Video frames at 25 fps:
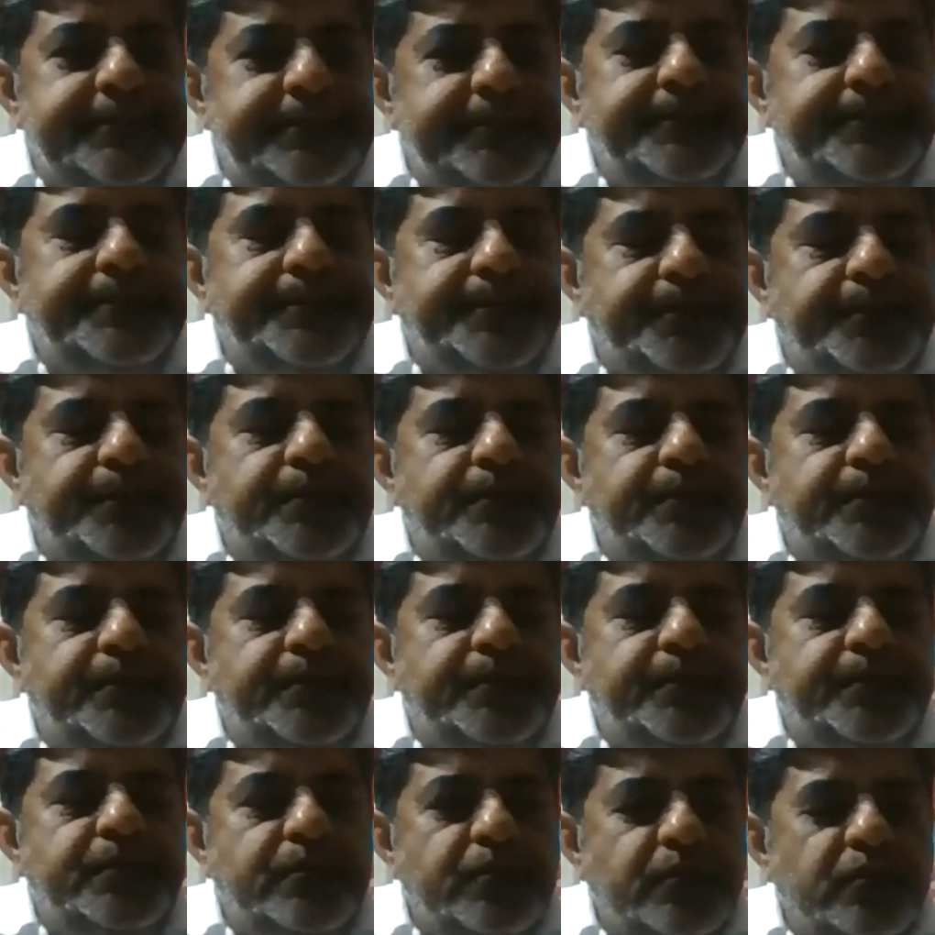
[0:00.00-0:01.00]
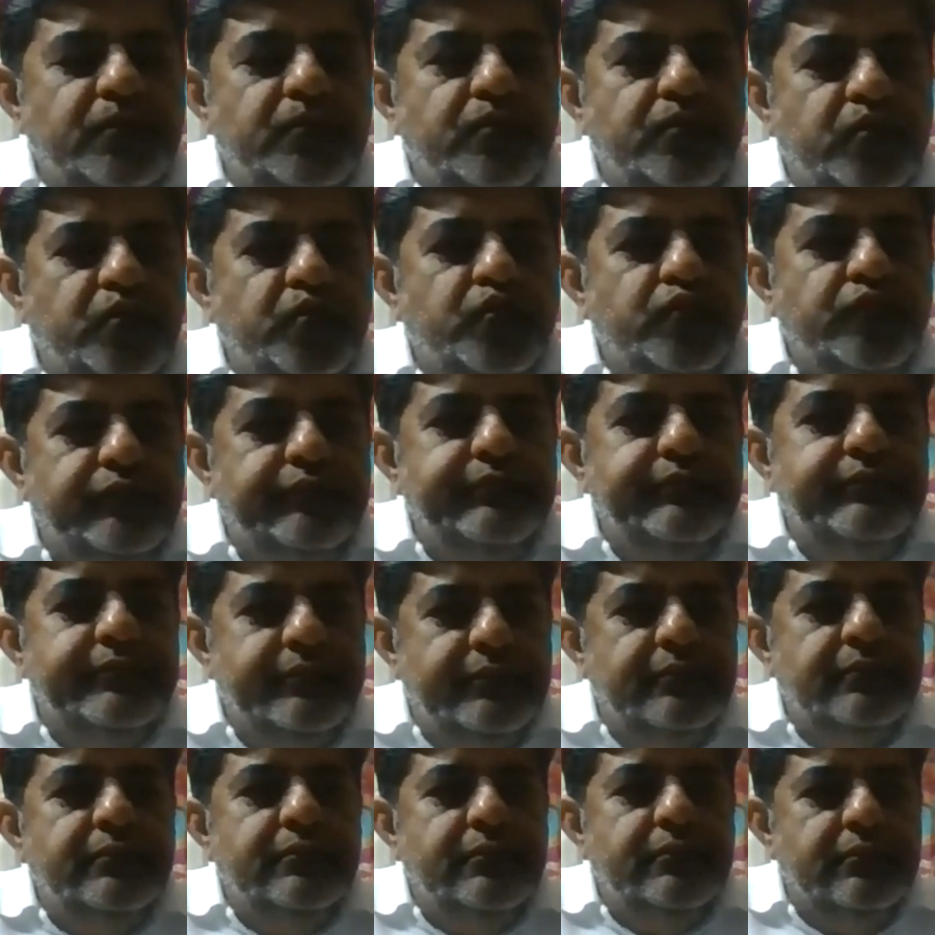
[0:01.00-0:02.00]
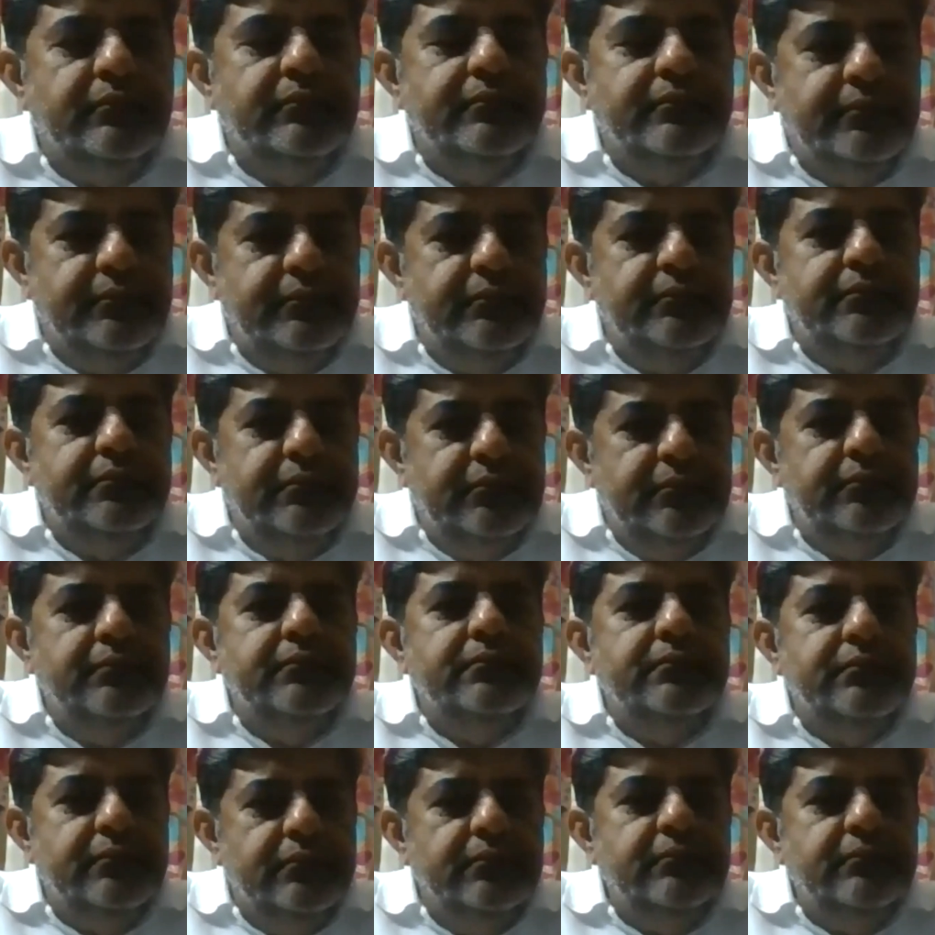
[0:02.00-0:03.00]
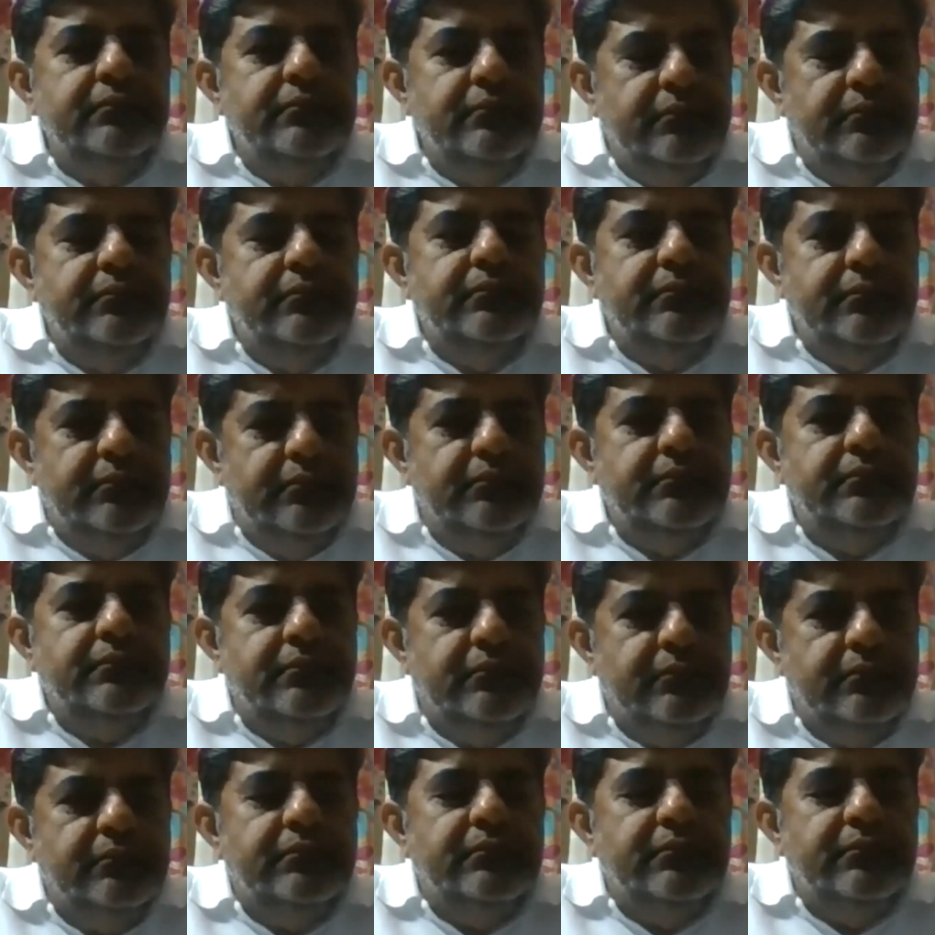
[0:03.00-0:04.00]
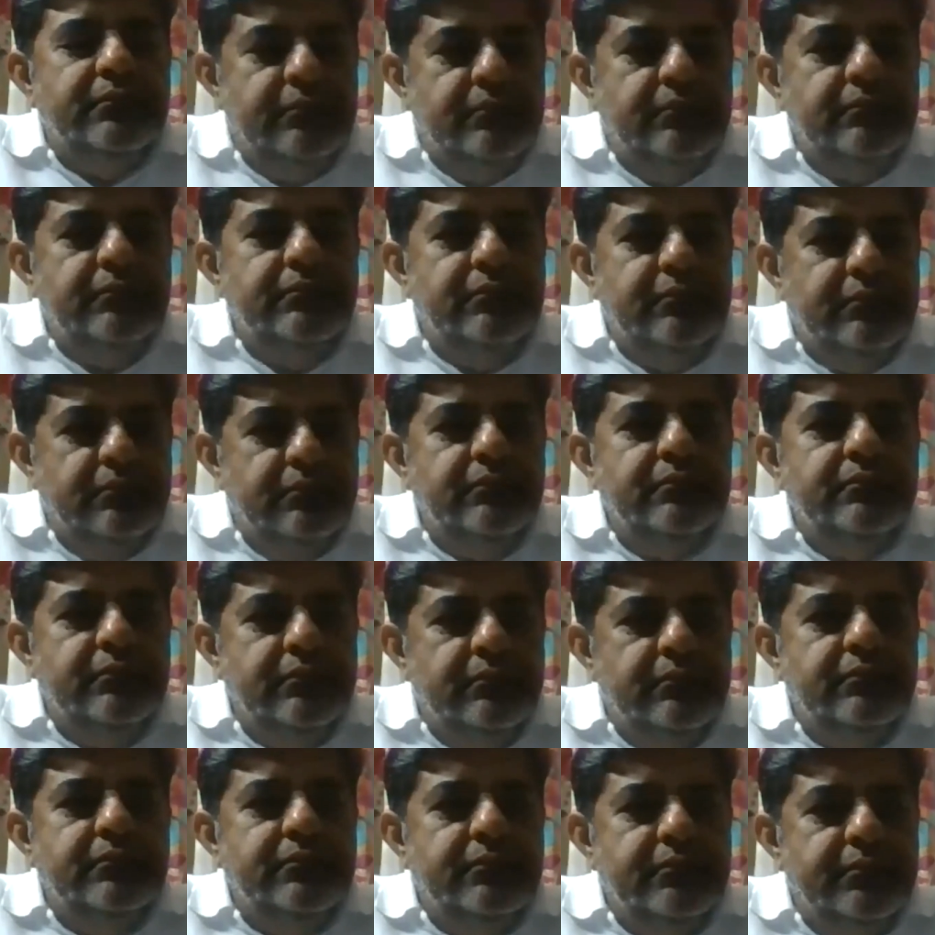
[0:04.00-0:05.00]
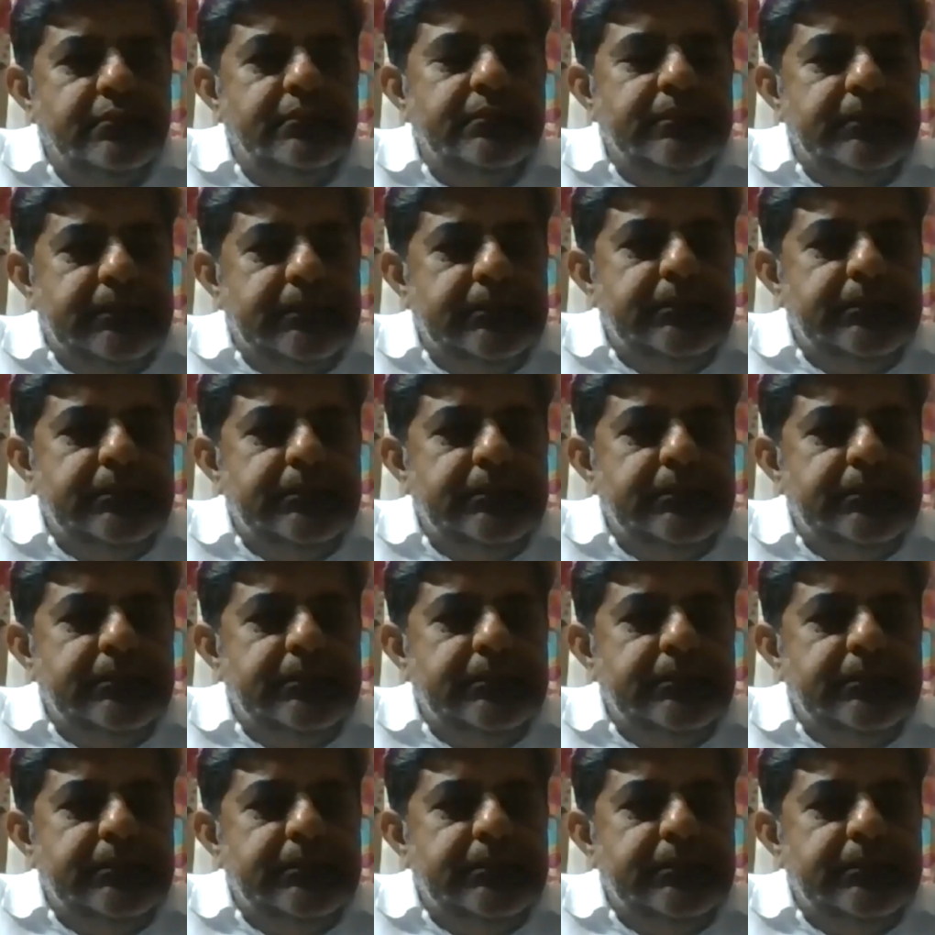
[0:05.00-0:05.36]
have a 6 months phase when things start opening up on a graded average basis.